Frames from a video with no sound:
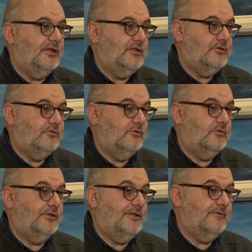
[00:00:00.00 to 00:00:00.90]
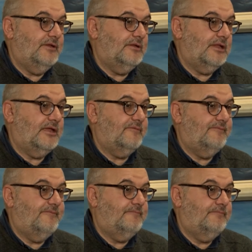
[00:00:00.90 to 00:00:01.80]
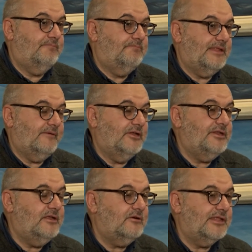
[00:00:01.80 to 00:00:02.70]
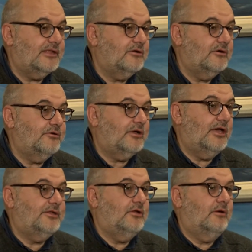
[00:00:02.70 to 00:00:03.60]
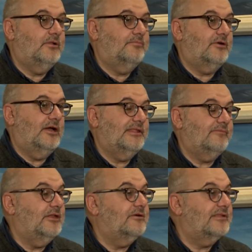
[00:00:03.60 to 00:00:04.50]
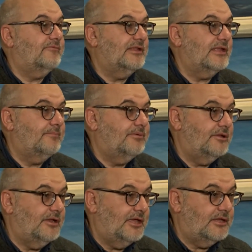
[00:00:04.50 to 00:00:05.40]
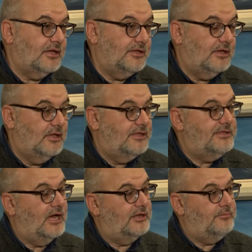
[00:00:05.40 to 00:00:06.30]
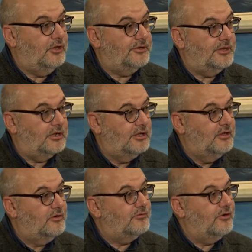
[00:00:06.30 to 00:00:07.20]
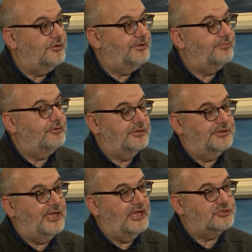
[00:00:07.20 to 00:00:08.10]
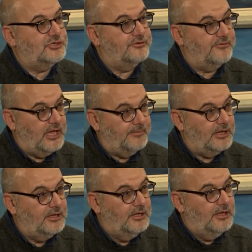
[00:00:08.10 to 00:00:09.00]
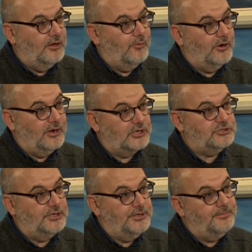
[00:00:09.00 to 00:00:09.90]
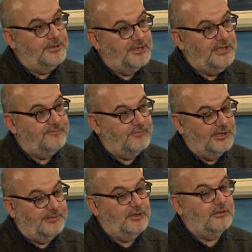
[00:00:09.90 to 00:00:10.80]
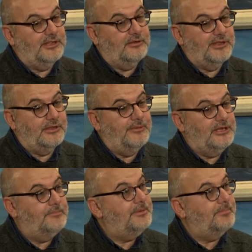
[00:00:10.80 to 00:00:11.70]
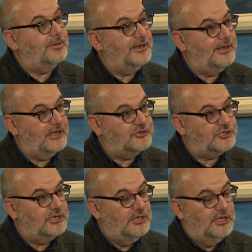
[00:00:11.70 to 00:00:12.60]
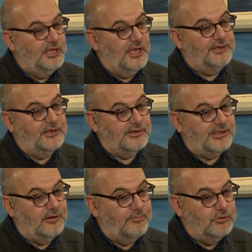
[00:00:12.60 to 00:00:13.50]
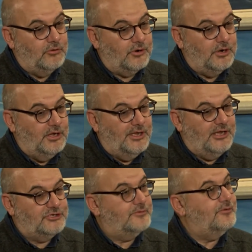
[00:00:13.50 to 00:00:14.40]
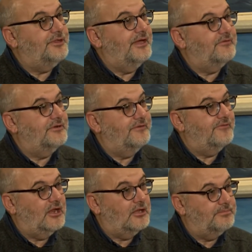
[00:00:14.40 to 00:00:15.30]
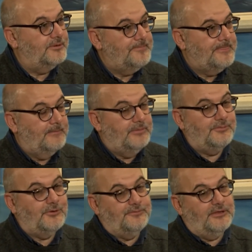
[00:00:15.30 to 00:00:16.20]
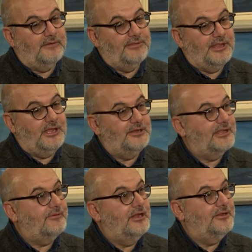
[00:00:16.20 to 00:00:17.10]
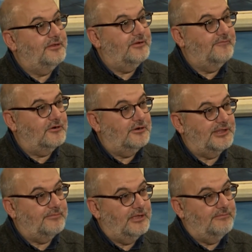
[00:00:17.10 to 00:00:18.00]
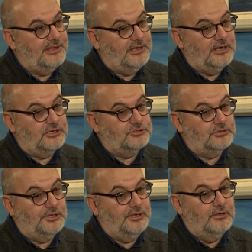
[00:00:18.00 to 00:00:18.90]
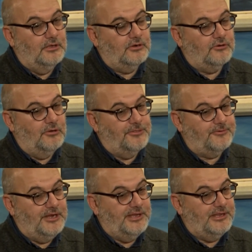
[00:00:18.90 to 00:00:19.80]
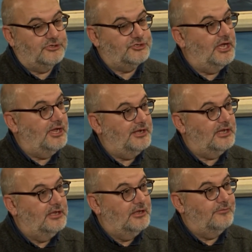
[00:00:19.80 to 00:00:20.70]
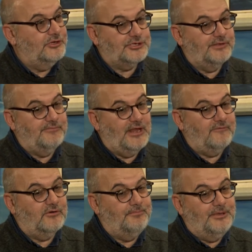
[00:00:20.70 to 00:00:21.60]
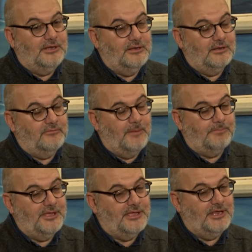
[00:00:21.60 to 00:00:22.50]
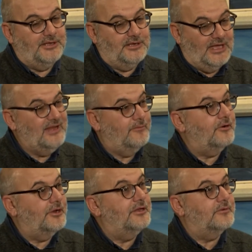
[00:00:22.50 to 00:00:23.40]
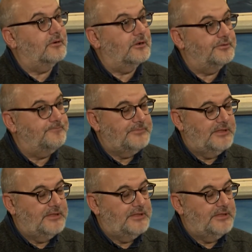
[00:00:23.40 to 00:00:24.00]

You even 70 years ago, you had Nobel Prize winners, for example, like Jan Myrdal, who wrote the book The Asian Drama, where actually the belief was because there are so many people in Asia and they are so poor, Asia would never develop. But what we have seen is really the reverse. We have seen actually growth rates in China which have never been replicated anywhere in the world.